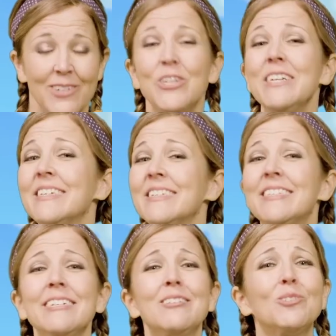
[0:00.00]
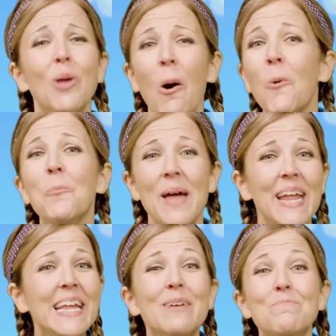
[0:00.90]
Jesus did so
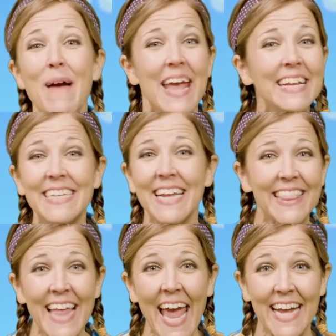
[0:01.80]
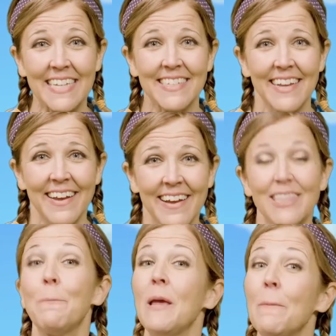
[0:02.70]
many amazing things.
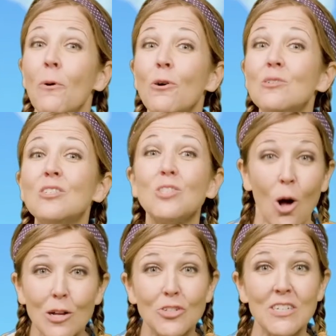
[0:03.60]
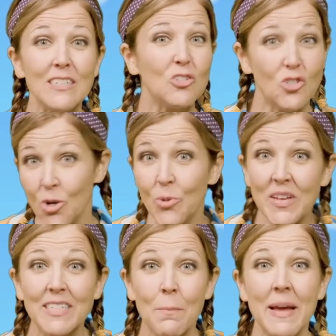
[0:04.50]
The people who saw Jesus do
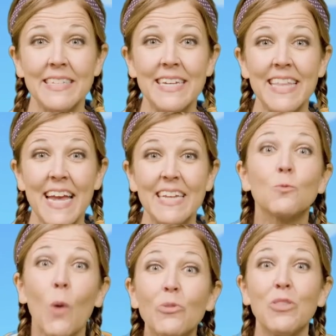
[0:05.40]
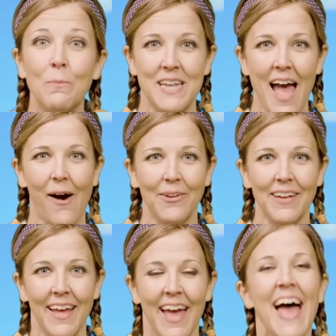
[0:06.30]
these amazing things wrote them down.
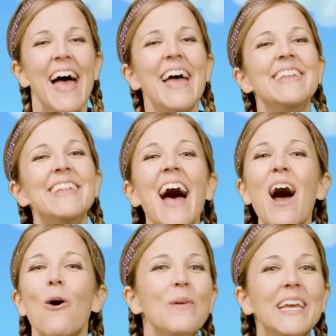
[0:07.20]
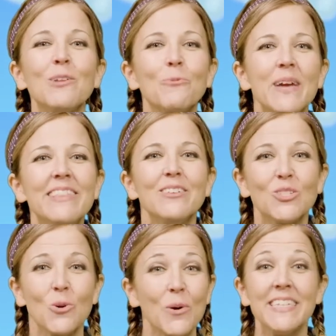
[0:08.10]
And now we can read the
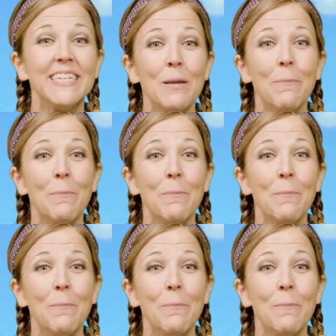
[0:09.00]
stories in the